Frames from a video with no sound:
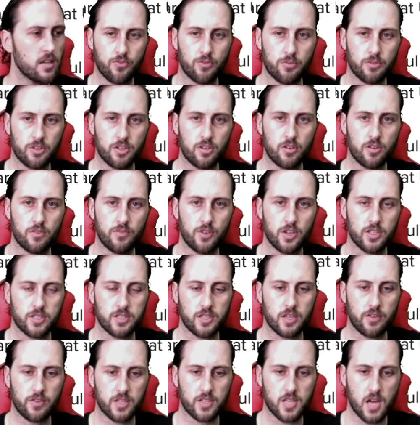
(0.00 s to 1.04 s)
from the University
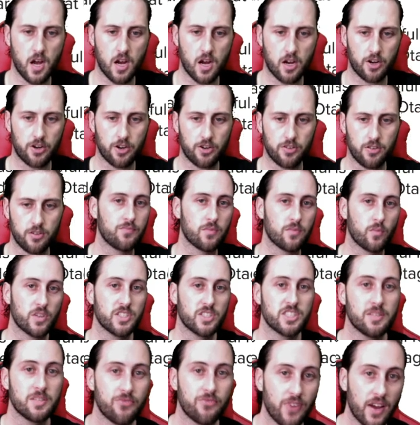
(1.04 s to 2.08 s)
of Otago when
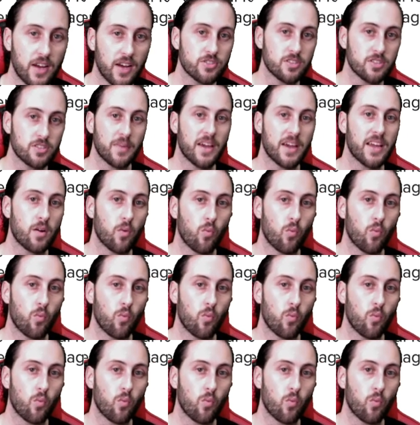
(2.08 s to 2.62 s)
she failed to make